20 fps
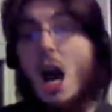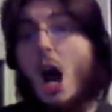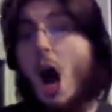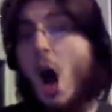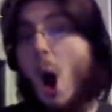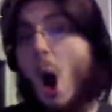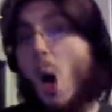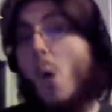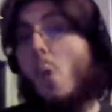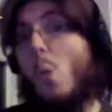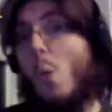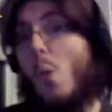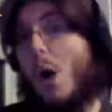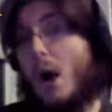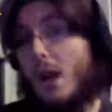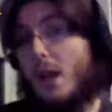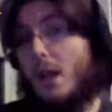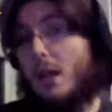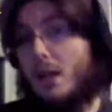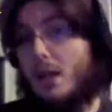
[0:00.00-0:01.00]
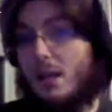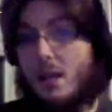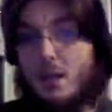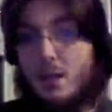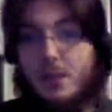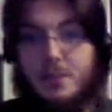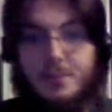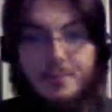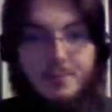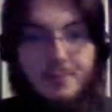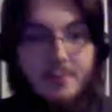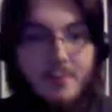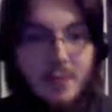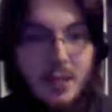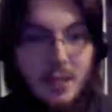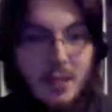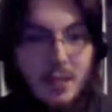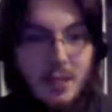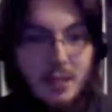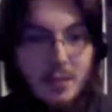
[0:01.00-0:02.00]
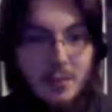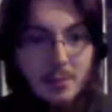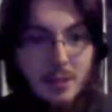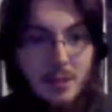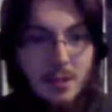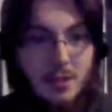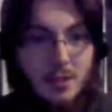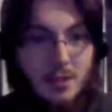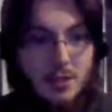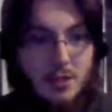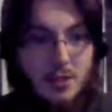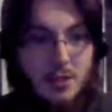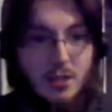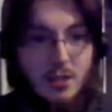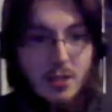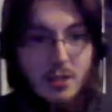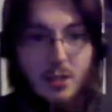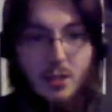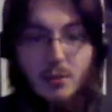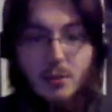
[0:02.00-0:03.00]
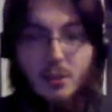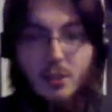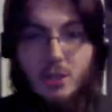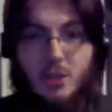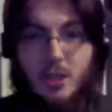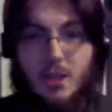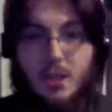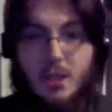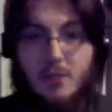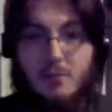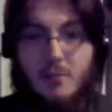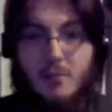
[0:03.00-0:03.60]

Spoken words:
a while ago. But let's just double check and